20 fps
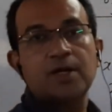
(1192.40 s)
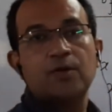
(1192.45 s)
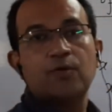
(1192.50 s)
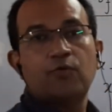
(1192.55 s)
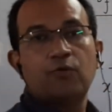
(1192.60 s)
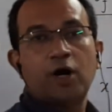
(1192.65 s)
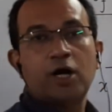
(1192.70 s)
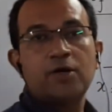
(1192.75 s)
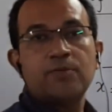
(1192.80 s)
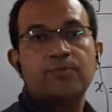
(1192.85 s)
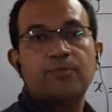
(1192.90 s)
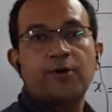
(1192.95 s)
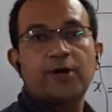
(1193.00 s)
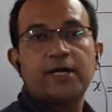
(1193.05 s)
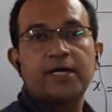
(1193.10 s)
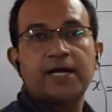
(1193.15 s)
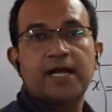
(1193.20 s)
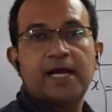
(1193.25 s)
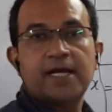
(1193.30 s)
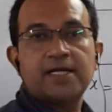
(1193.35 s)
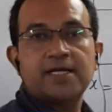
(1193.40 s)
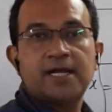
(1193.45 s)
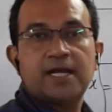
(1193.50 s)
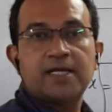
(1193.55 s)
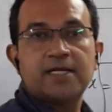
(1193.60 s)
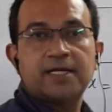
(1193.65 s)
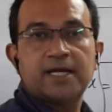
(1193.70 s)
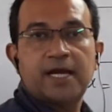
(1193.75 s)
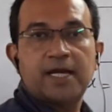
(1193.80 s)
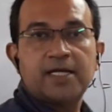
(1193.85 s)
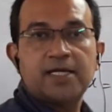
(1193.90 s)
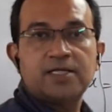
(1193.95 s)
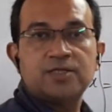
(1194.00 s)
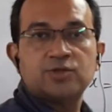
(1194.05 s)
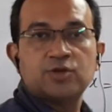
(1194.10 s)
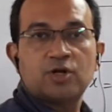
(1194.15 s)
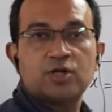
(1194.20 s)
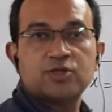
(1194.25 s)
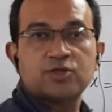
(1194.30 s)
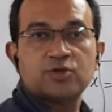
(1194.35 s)
2. 1.999
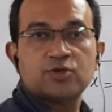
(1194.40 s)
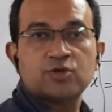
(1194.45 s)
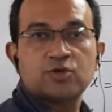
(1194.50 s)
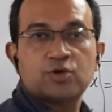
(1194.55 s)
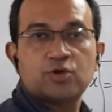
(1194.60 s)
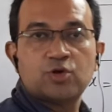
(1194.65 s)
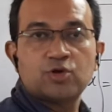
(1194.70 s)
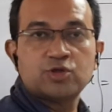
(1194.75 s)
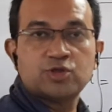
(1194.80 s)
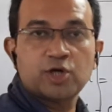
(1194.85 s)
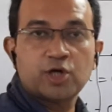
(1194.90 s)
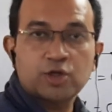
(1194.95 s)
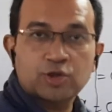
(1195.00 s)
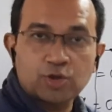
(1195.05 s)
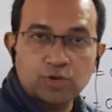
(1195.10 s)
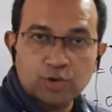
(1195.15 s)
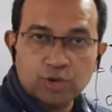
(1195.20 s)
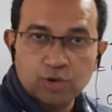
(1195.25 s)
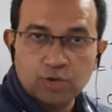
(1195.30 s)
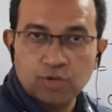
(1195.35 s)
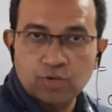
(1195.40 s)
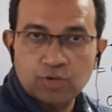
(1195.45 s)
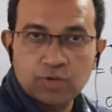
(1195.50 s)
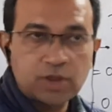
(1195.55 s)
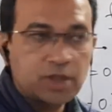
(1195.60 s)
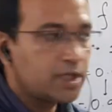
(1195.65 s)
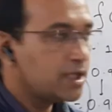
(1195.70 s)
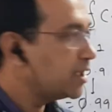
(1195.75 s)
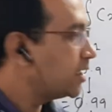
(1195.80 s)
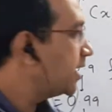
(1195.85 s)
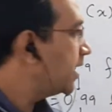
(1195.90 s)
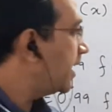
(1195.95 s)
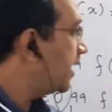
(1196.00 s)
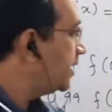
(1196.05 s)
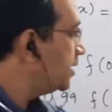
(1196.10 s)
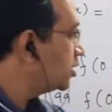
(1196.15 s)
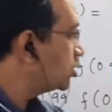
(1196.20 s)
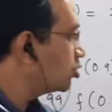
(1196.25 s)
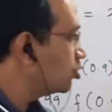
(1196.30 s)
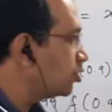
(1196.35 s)
is also closer to 2,
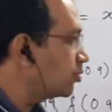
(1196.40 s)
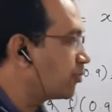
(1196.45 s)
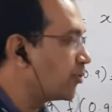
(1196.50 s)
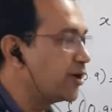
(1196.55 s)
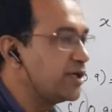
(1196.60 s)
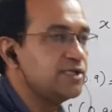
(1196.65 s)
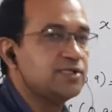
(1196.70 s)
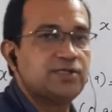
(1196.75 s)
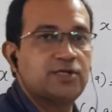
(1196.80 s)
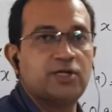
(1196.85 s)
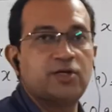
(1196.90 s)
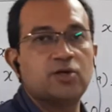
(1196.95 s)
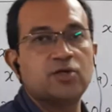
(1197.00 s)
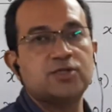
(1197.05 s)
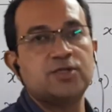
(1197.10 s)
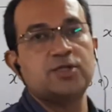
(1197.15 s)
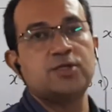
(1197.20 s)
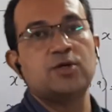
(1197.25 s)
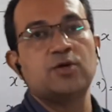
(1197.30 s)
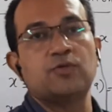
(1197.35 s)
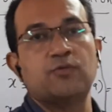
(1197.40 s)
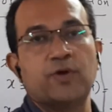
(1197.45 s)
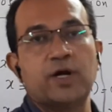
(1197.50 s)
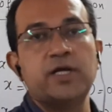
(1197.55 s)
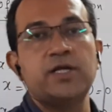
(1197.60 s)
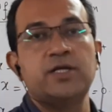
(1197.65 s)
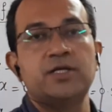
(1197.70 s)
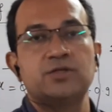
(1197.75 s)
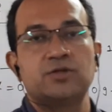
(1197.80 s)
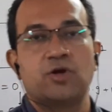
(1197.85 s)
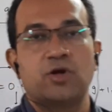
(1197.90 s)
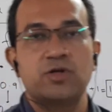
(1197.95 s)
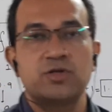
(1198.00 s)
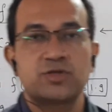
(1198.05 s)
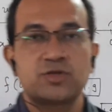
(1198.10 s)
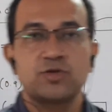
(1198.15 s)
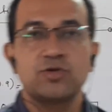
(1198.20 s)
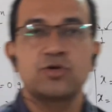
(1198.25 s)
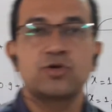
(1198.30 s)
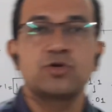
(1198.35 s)
and 2.001 is
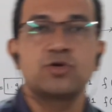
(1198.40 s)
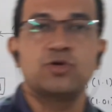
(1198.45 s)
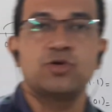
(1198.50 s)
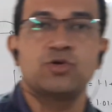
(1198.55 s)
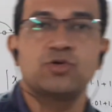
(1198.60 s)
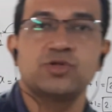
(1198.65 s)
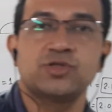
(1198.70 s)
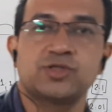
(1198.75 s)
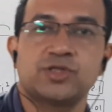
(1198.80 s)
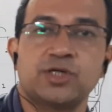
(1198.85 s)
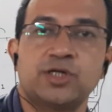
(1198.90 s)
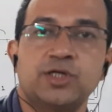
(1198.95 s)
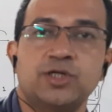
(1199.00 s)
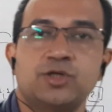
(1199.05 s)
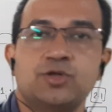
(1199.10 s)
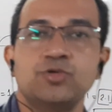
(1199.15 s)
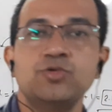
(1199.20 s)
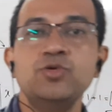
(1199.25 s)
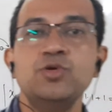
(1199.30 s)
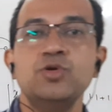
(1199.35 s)
also closer to 2.